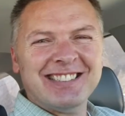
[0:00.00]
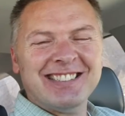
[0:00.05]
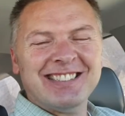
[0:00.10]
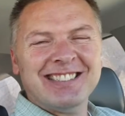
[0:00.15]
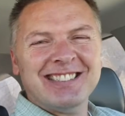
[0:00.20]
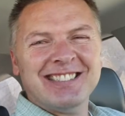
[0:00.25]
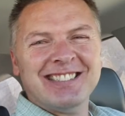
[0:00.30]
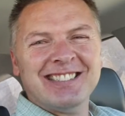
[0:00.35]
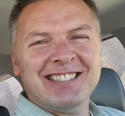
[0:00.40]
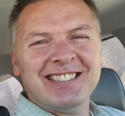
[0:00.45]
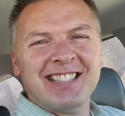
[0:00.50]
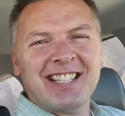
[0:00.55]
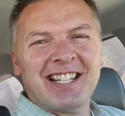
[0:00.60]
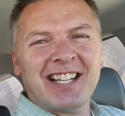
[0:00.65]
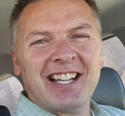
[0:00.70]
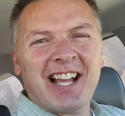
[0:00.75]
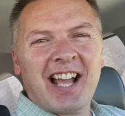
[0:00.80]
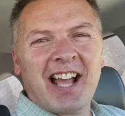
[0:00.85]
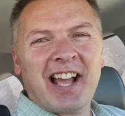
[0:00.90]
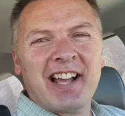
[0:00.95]

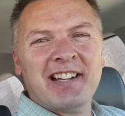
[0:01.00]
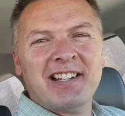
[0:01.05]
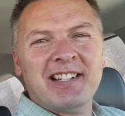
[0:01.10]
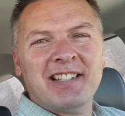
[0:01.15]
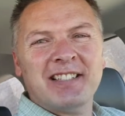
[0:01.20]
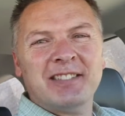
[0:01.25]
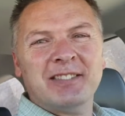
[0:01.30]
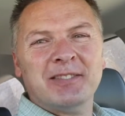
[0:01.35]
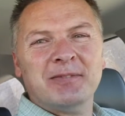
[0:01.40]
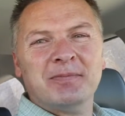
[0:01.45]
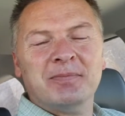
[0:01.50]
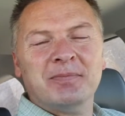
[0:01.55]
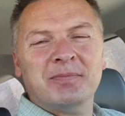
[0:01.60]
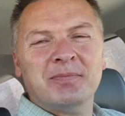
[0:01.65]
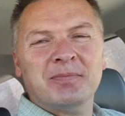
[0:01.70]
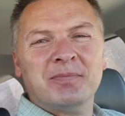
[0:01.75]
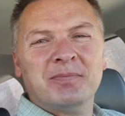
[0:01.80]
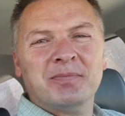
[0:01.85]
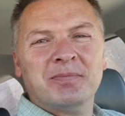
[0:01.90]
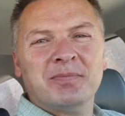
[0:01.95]

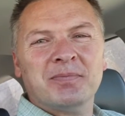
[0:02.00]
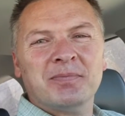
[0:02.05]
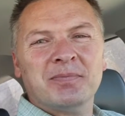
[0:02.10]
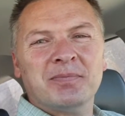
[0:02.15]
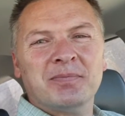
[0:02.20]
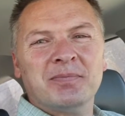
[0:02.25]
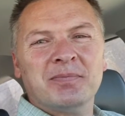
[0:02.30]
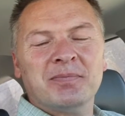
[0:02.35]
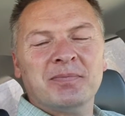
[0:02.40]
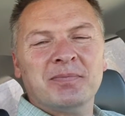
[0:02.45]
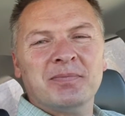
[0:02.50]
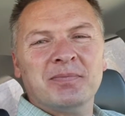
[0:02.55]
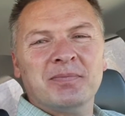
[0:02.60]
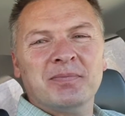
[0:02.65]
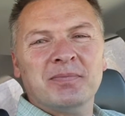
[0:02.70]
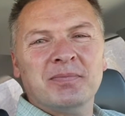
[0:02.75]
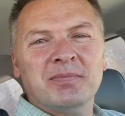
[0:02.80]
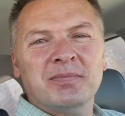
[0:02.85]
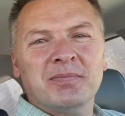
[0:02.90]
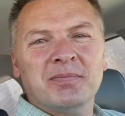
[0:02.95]

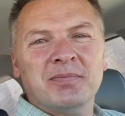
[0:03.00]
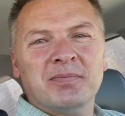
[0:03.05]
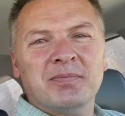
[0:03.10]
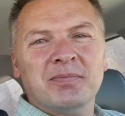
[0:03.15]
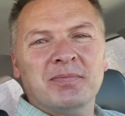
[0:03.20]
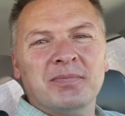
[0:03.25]
No words are spoken by the person on screen.